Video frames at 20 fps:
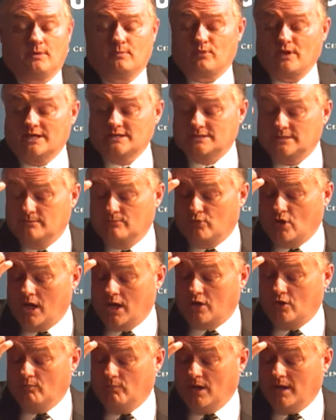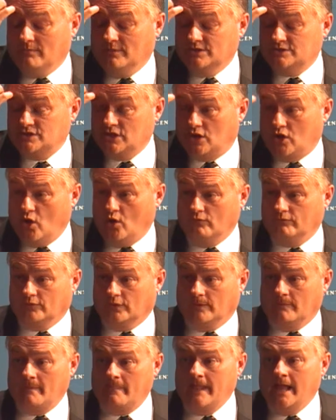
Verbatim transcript: President Barack Obama, took over.